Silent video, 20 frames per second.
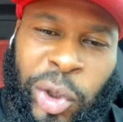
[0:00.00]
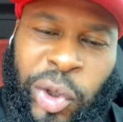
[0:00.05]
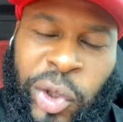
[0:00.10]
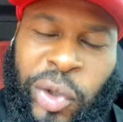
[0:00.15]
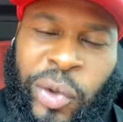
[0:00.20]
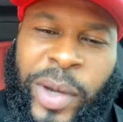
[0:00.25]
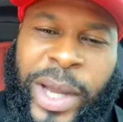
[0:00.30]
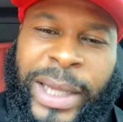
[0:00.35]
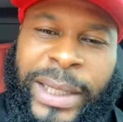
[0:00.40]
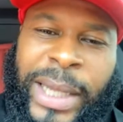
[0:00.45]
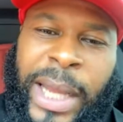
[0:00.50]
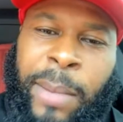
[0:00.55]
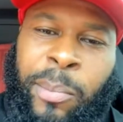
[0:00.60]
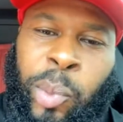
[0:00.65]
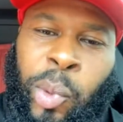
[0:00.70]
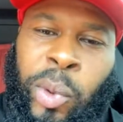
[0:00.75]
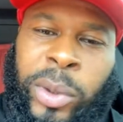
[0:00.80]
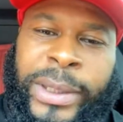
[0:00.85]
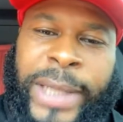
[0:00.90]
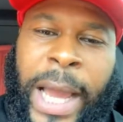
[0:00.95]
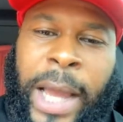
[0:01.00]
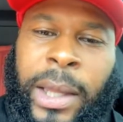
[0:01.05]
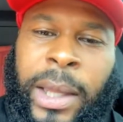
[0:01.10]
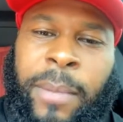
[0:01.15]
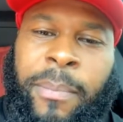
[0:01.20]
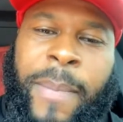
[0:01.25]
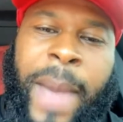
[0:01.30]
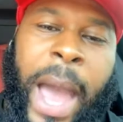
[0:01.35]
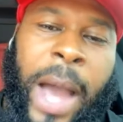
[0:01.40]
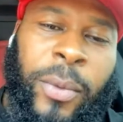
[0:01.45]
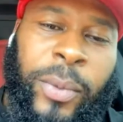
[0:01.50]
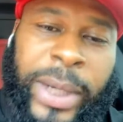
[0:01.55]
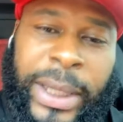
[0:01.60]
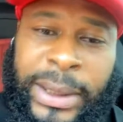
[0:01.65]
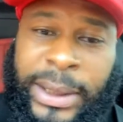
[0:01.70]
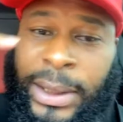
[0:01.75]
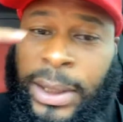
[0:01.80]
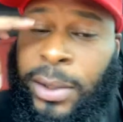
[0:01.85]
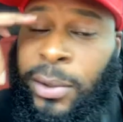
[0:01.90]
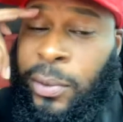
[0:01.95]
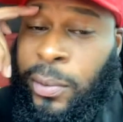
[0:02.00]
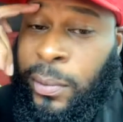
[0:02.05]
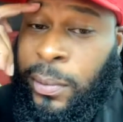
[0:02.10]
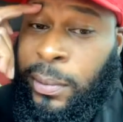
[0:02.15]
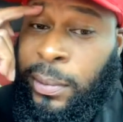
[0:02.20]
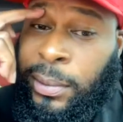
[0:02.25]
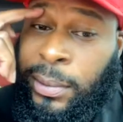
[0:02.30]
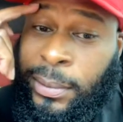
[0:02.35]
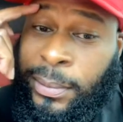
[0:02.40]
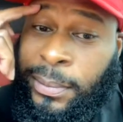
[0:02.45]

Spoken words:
you still got that bullseye on your back when I see you.